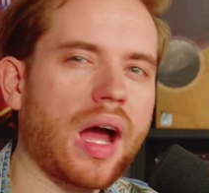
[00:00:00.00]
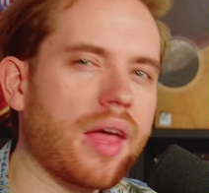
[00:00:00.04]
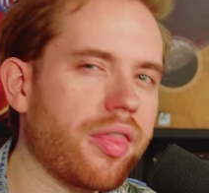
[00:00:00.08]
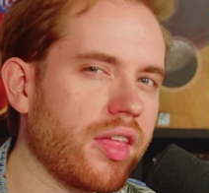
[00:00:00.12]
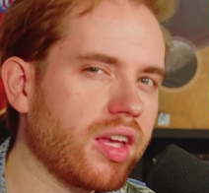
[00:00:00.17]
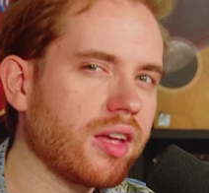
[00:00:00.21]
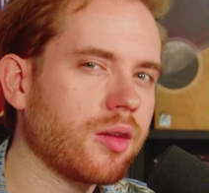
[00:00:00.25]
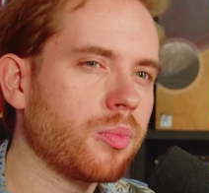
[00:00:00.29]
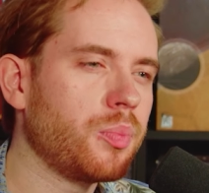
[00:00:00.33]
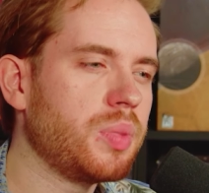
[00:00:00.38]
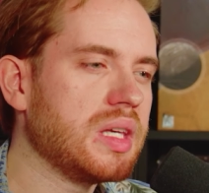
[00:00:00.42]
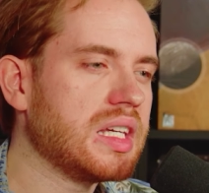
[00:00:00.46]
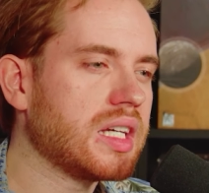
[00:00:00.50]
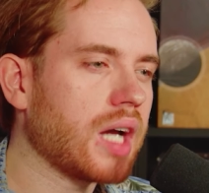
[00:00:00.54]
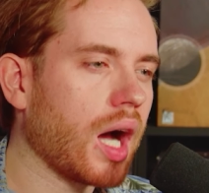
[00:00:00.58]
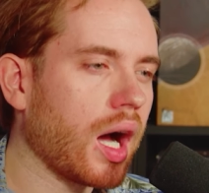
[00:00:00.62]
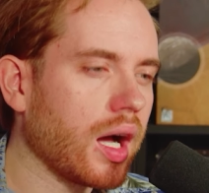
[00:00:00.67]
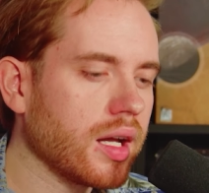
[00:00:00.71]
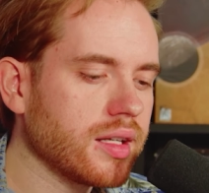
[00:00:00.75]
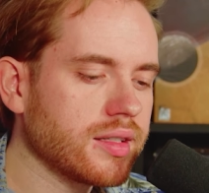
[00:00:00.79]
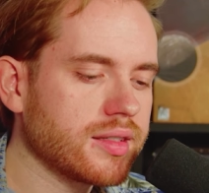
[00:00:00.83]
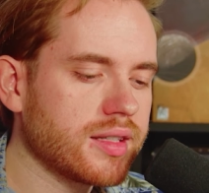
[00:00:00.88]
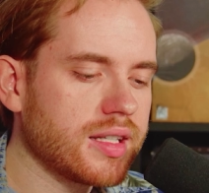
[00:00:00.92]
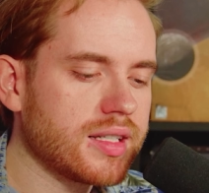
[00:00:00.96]
I think
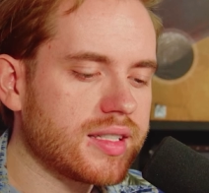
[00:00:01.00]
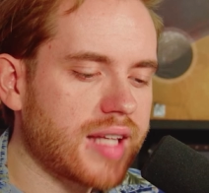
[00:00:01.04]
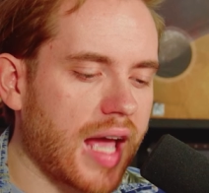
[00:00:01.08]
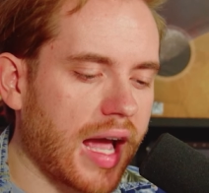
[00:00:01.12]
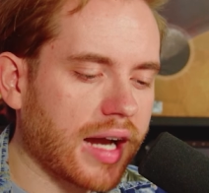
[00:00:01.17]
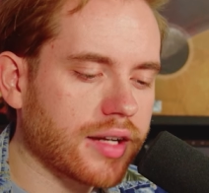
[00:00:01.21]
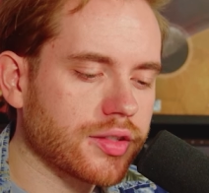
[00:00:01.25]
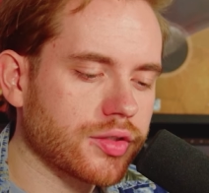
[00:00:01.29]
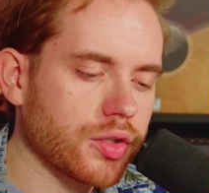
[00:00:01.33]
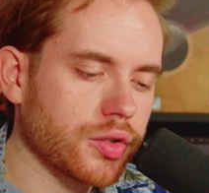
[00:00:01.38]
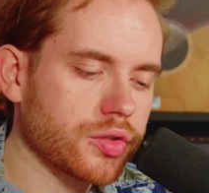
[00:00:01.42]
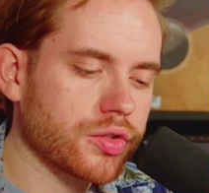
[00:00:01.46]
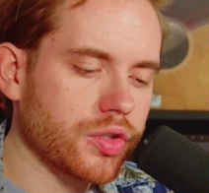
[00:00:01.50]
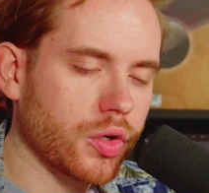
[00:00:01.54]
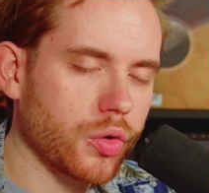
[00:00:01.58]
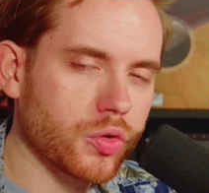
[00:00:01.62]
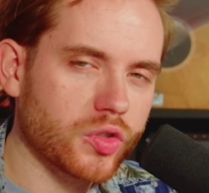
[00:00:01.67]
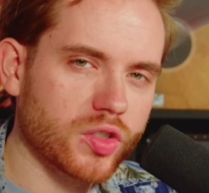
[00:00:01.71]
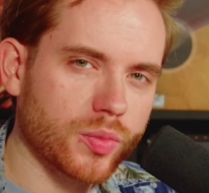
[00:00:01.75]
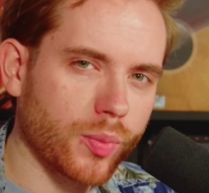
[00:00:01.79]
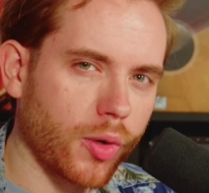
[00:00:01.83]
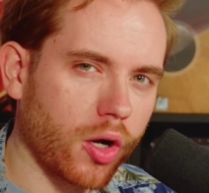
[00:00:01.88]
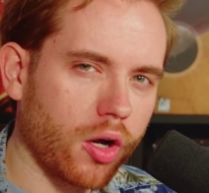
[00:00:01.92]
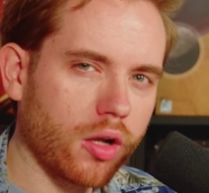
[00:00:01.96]
because the decks are so
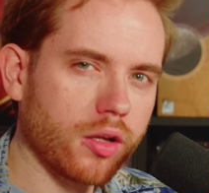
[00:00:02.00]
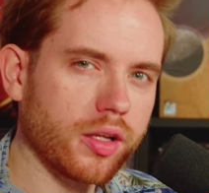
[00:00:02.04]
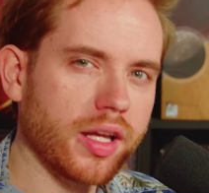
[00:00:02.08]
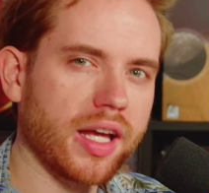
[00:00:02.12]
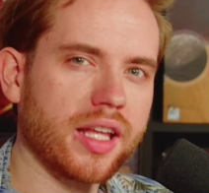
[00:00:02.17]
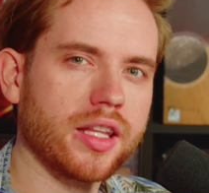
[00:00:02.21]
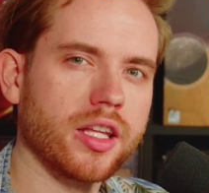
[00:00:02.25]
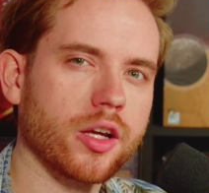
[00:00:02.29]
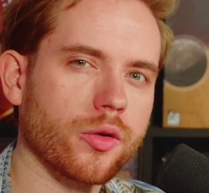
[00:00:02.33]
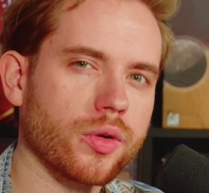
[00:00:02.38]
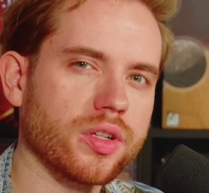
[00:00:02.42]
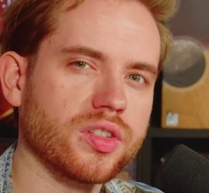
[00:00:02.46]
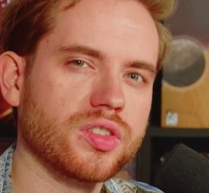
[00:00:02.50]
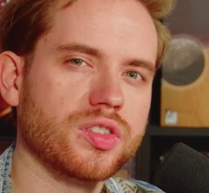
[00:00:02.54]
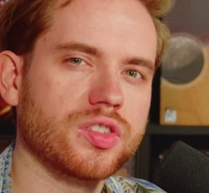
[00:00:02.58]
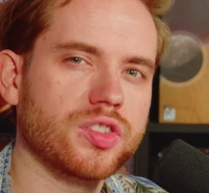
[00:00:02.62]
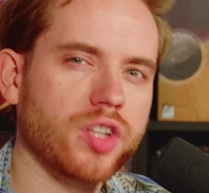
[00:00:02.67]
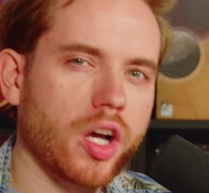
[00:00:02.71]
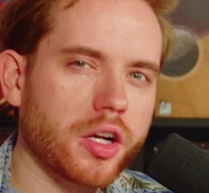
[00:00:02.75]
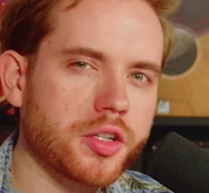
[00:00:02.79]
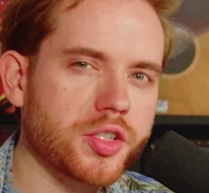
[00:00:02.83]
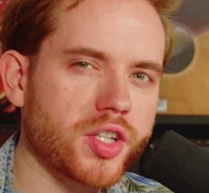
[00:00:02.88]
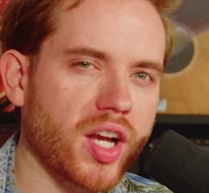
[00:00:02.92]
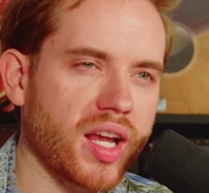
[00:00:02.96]
small and there is
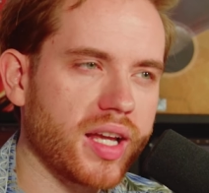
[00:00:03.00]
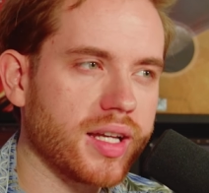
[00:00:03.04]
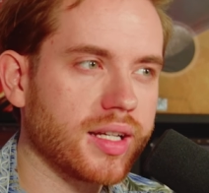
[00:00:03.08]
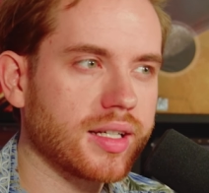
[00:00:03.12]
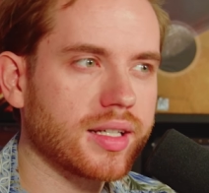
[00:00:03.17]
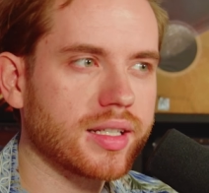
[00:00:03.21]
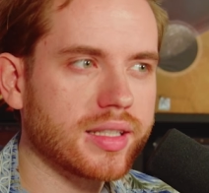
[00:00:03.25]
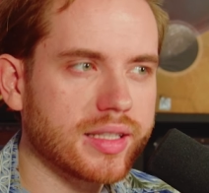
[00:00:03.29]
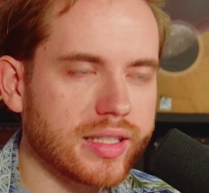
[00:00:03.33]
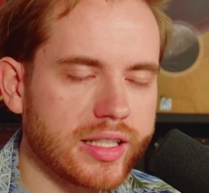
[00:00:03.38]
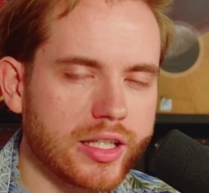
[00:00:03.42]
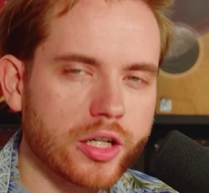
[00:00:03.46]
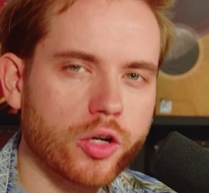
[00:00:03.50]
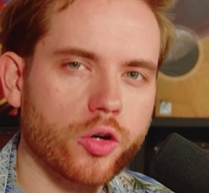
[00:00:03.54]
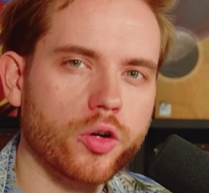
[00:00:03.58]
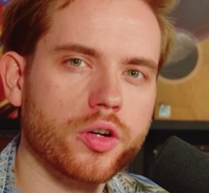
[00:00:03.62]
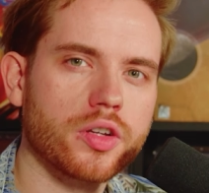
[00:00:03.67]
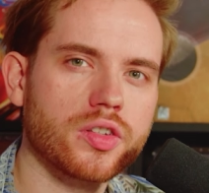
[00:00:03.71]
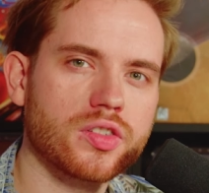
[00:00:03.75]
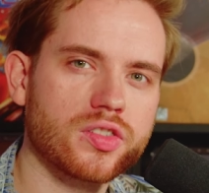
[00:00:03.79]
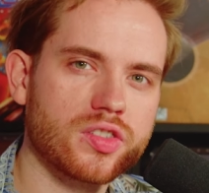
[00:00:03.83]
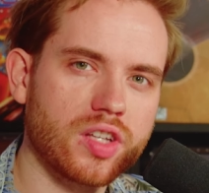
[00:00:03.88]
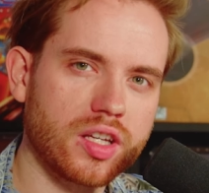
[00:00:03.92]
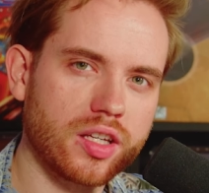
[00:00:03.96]
such a
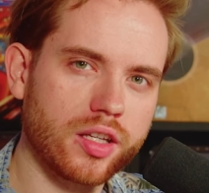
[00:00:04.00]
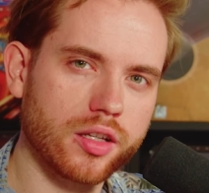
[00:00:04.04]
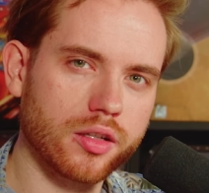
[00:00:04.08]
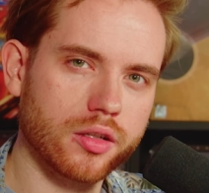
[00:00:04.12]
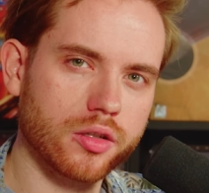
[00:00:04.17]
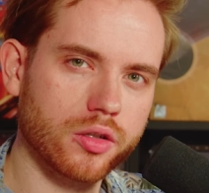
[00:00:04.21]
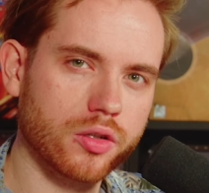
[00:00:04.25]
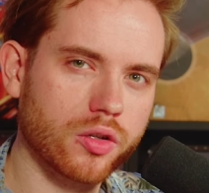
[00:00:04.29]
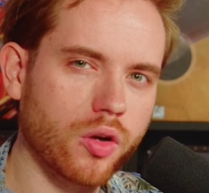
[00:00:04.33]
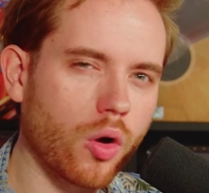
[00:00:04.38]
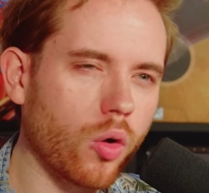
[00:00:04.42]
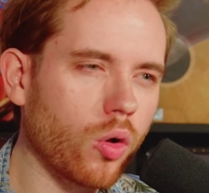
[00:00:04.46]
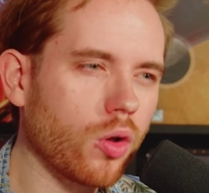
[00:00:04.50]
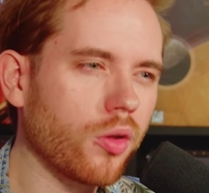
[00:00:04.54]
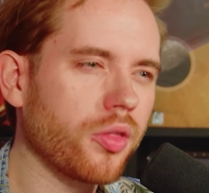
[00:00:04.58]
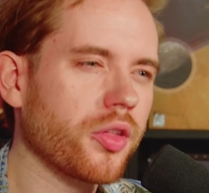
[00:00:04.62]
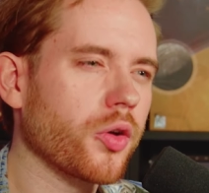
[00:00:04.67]
clear singular goal,